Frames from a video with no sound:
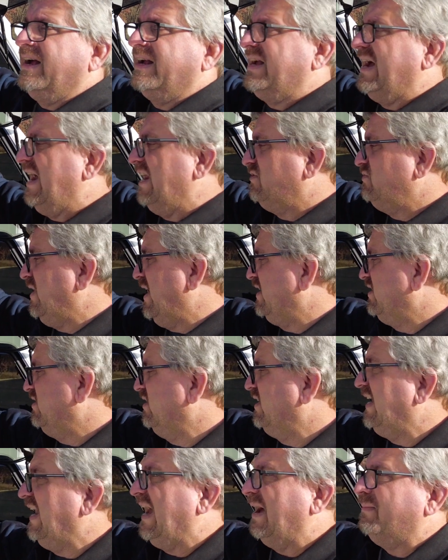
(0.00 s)

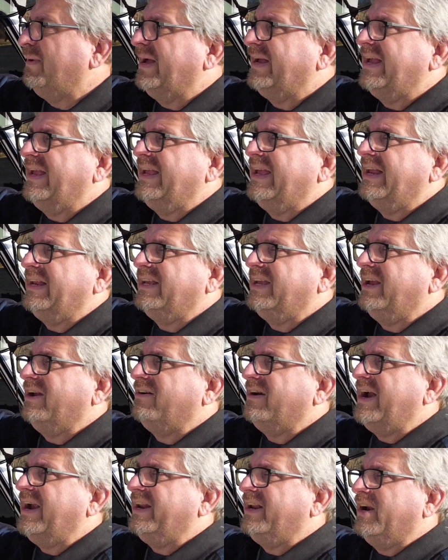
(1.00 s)
contractor cab. I can get
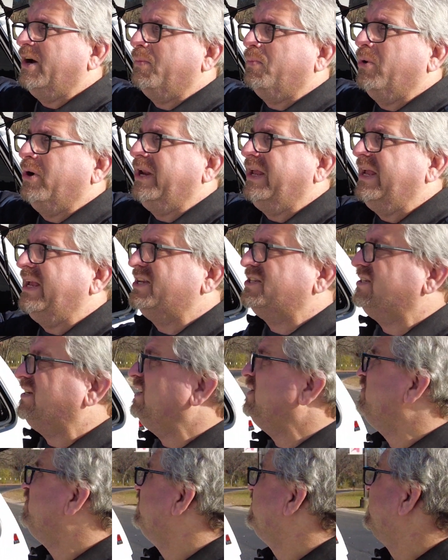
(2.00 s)
gear out of here pretty
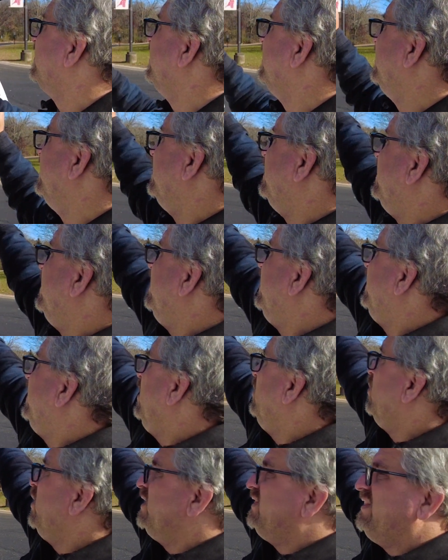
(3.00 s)
easy.
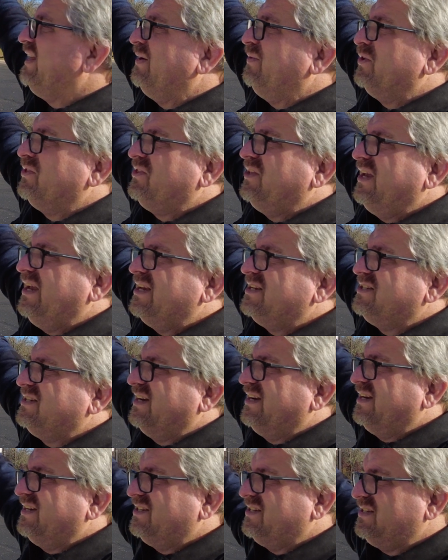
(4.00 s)
Now one thing with these
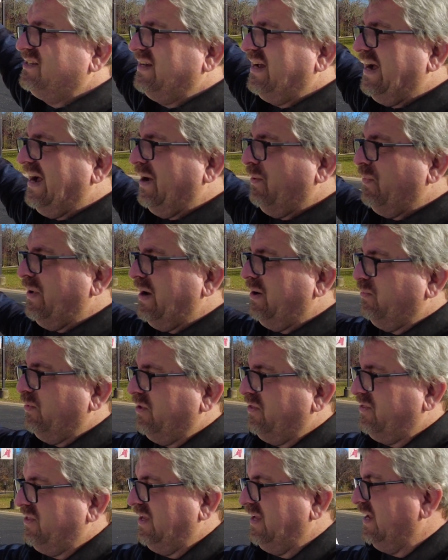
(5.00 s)
is I went
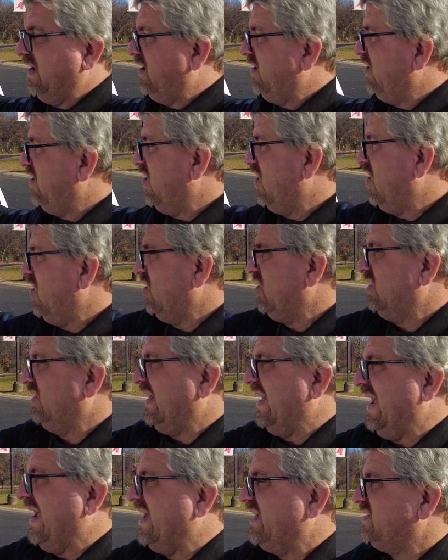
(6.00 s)
with the all
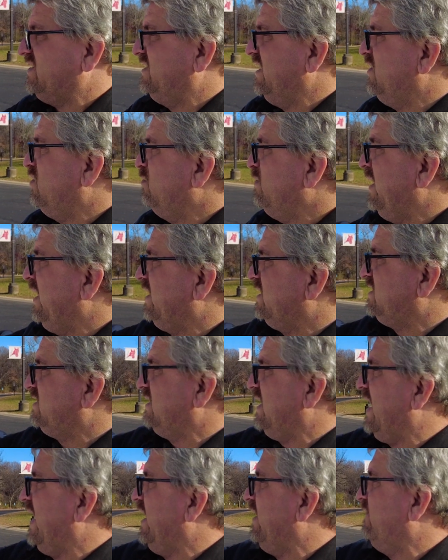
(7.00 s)
glass. They do make a
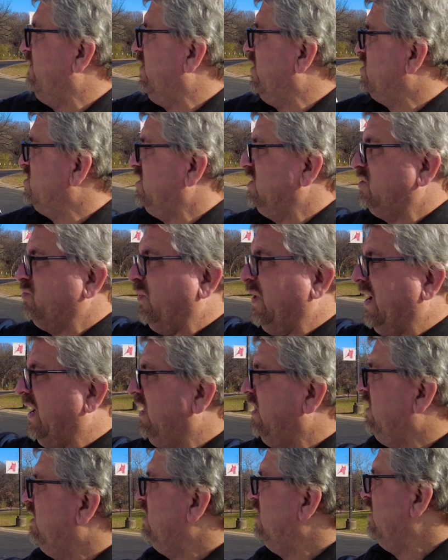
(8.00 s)
sliding version as
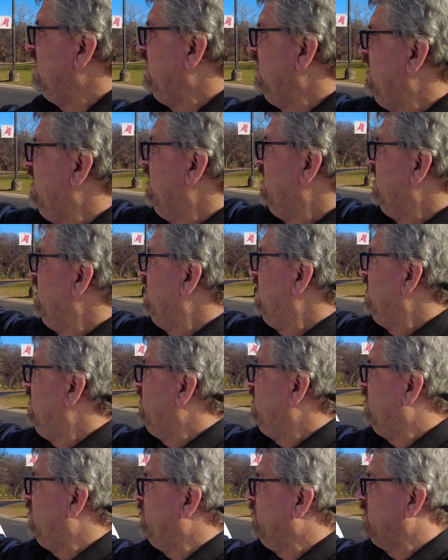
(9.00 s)
well,
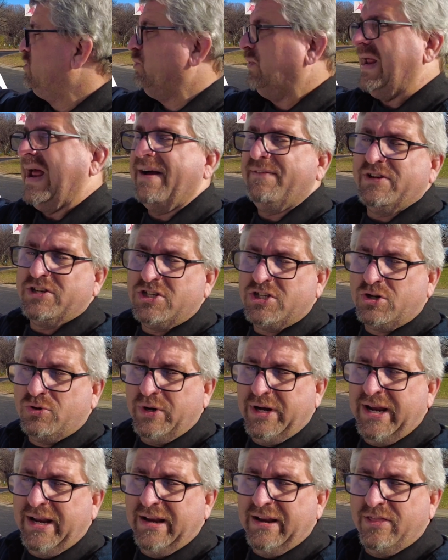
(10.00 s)
which would have a
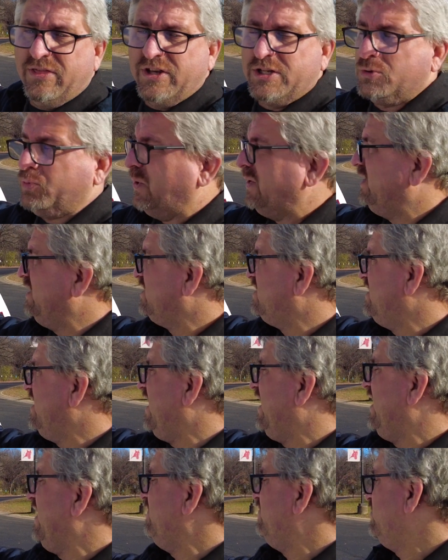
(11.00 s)
screen. This one does
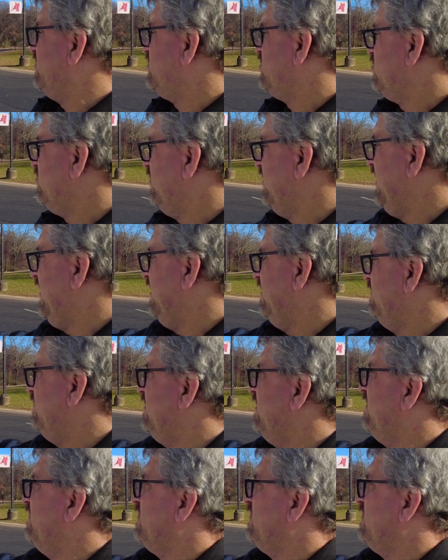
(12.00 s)
not have the screen,